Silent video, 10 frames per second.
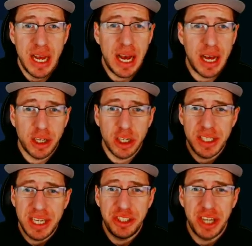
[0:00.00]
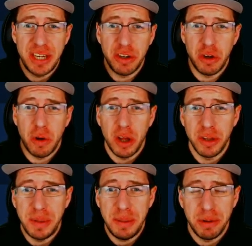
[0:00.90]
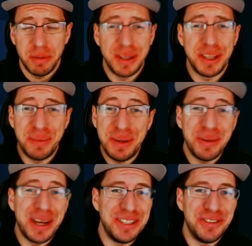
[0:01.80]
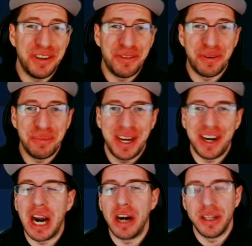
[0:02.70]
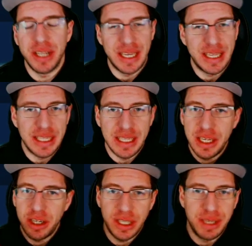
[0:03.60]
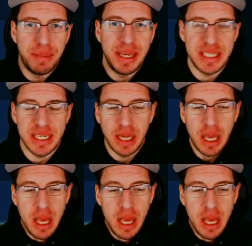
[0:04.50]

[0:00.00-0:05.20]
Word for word: Cursed Nation, I don't know all the people, but the people I do know from there are like literally amazing.